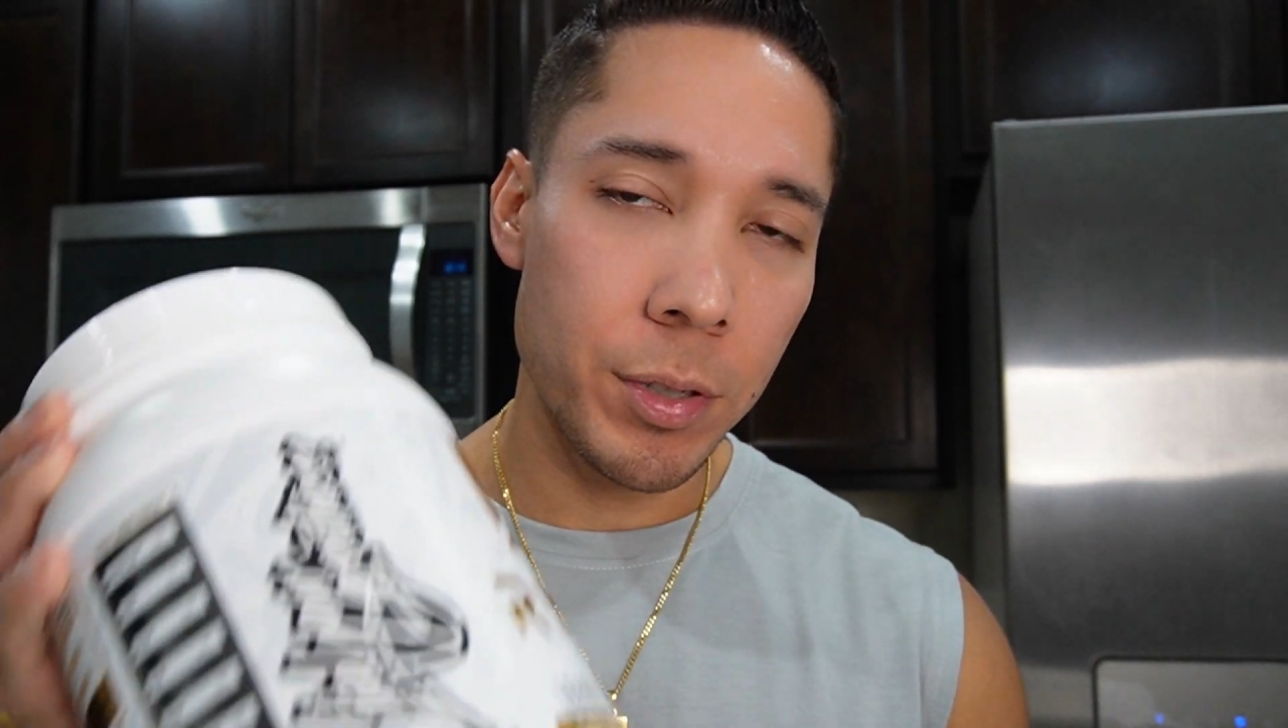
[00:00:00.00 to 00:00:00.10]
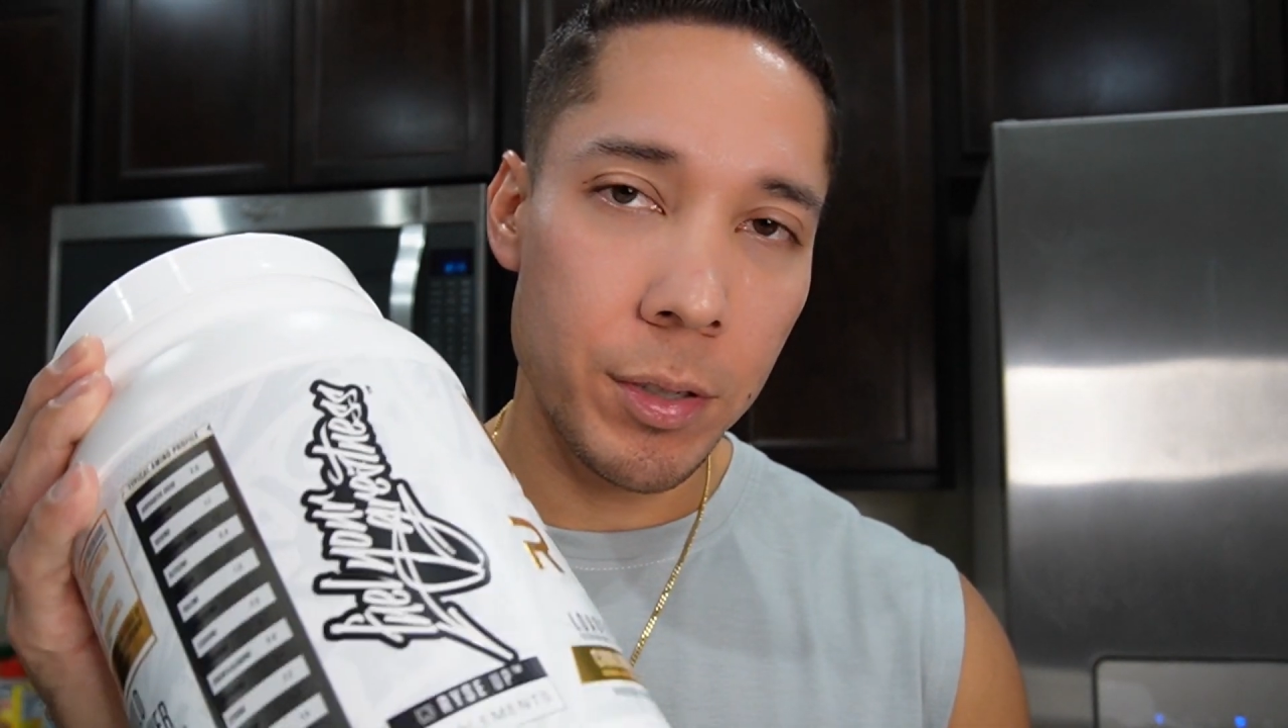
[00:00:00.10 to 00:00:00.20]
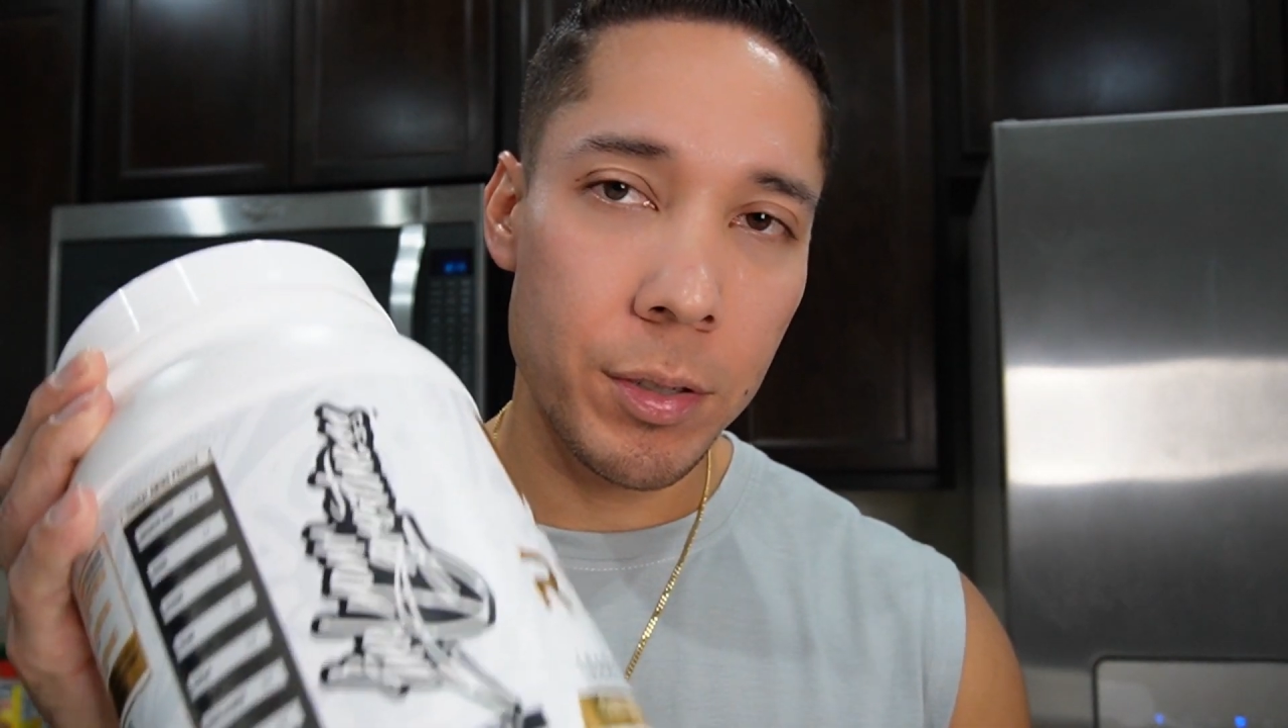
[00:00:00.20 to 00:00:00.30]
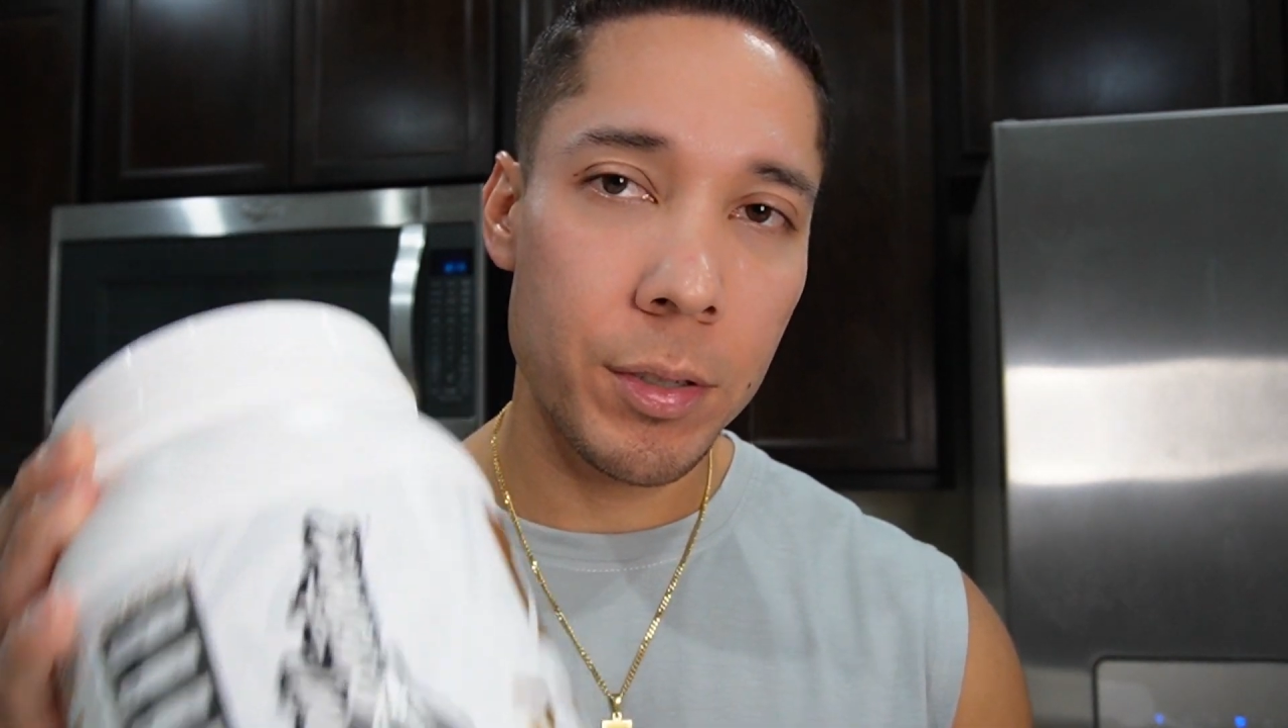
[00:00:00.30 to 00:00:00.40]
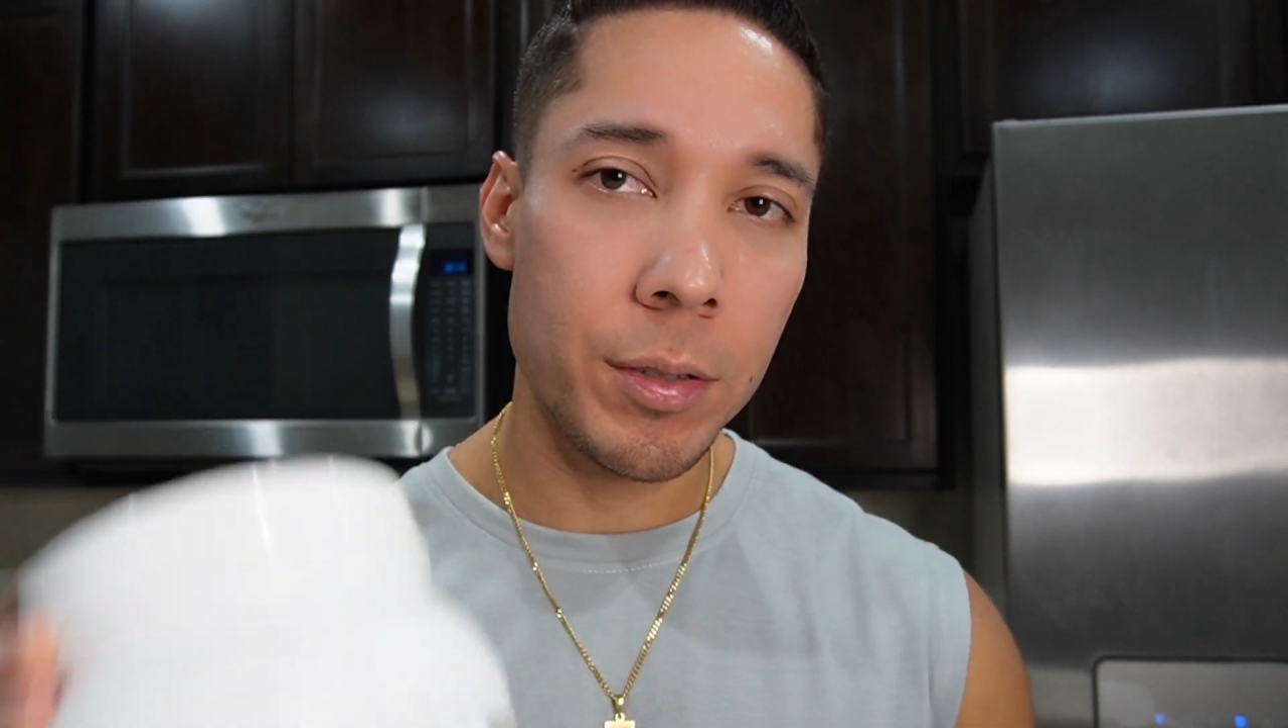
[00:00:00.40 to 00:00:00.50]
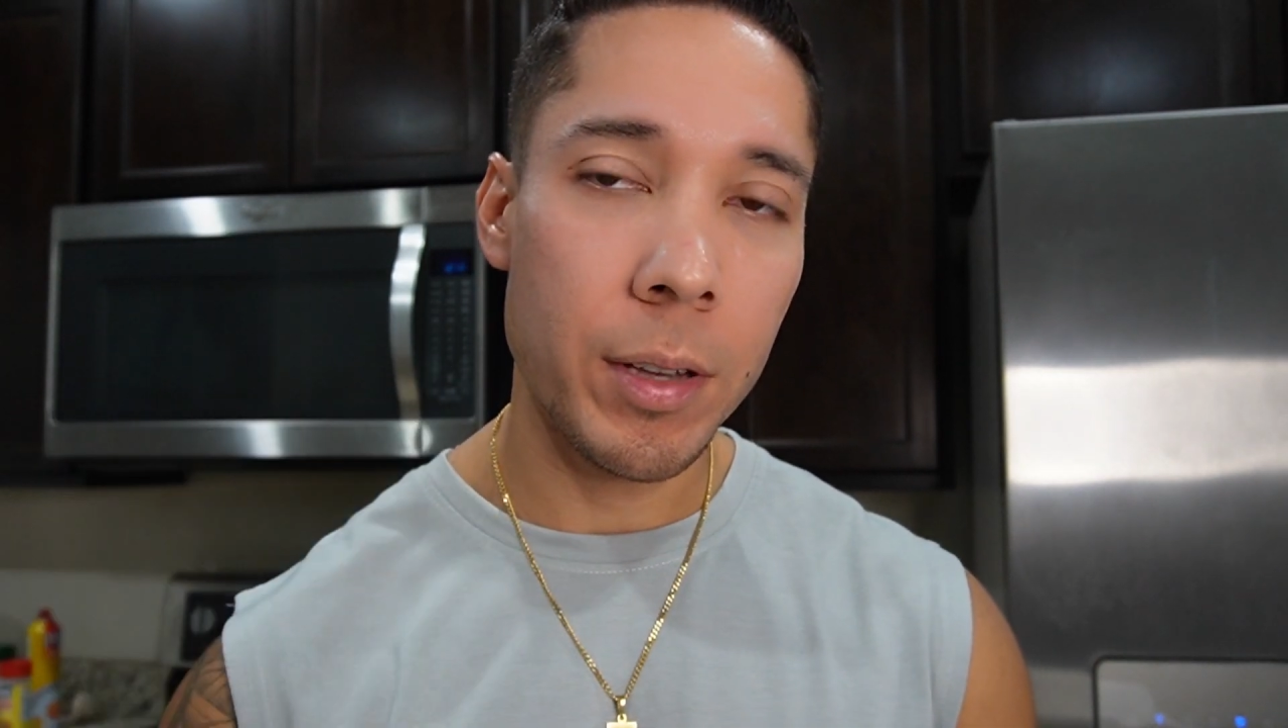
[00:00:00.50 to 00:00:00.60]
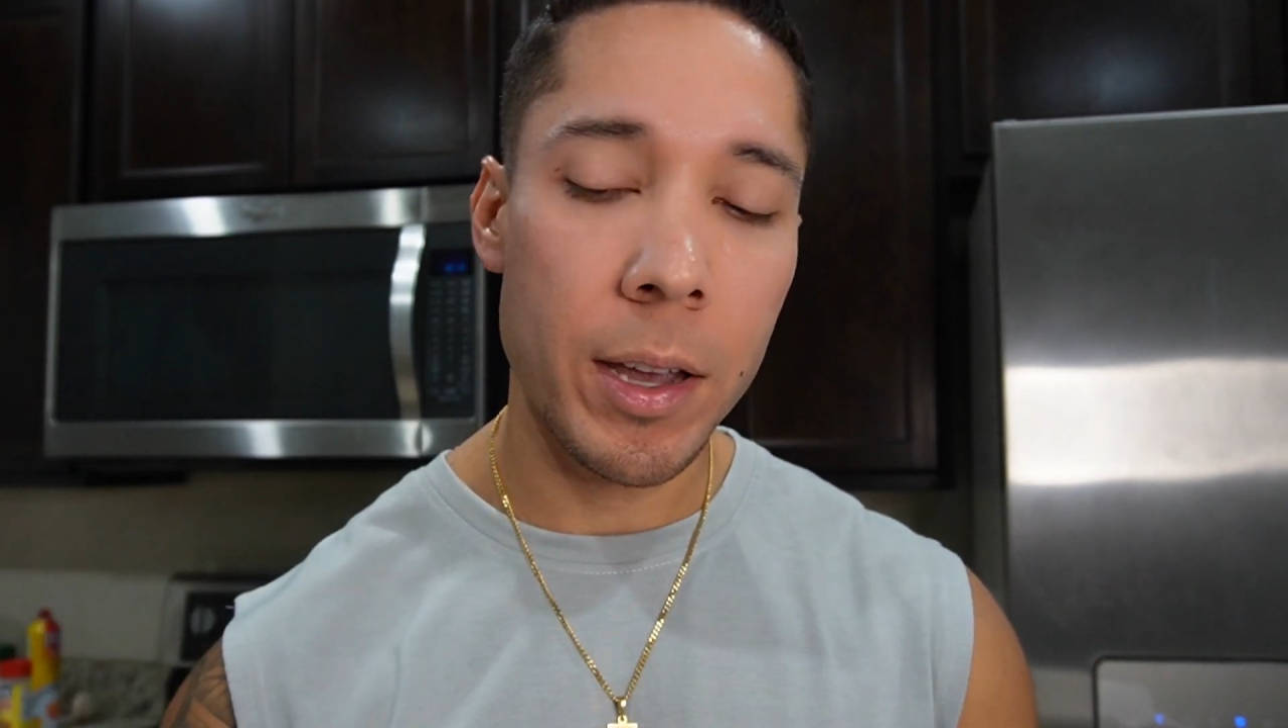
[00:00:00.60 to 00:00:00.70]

is